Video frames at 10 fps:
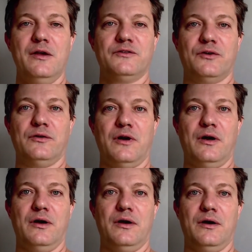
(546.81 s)
so
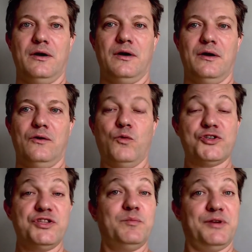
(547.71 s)
uh,
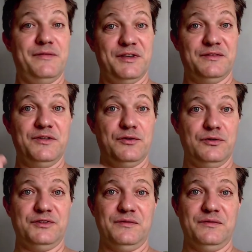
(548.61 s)
watch the previous videos